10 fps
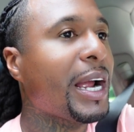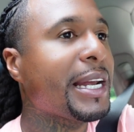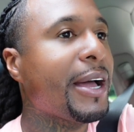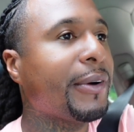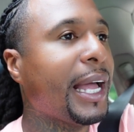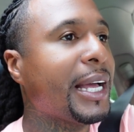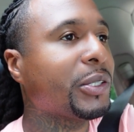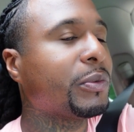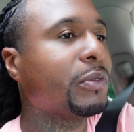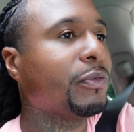Right now,
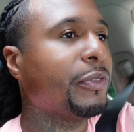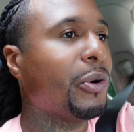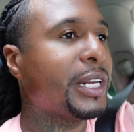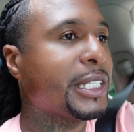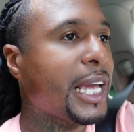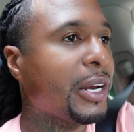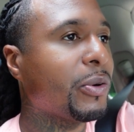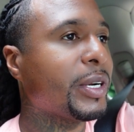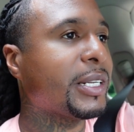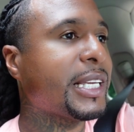guys, on the
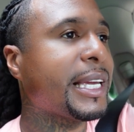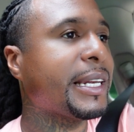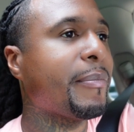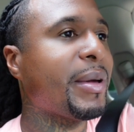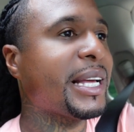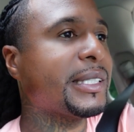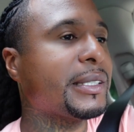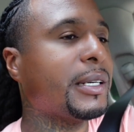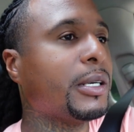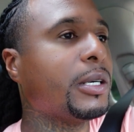channel, we're taking the best